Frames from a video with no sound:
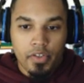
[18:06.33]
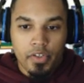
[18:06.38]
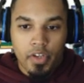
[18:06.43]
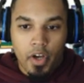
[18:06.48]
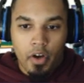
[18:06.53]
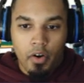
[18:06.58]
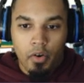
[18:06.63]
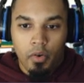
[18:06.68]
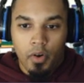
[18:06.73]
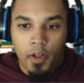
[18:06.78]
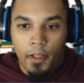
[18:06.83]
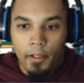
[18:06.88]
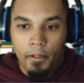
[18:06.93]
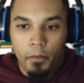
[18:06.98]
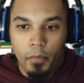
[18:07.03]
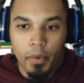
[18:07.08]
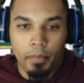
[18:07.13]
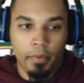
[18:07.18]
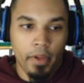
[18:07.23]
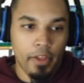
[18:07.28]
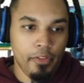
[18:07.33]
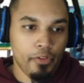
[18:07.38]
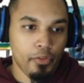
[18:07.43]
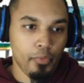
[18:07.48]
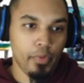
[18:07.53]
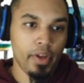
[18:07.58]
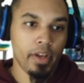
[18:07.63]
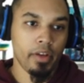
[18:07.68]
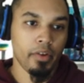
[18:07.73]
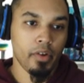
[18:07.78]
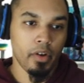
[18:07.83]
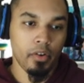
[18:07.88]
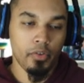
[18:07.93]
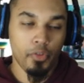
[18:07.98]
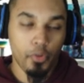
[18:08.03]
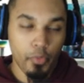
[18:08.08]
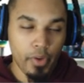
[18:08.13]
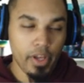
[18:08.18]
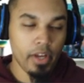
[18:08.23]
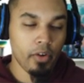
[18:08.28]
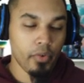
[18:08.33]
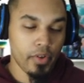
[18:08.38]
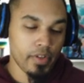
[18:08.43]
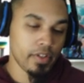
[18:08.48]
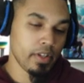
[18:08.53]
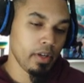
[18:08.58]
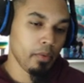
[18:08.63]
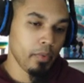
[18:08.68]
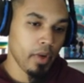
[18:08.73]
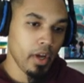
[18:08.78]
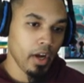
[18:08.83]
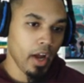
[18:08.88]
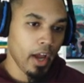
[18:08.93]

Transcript: So, we play 3 Grizzly Wing.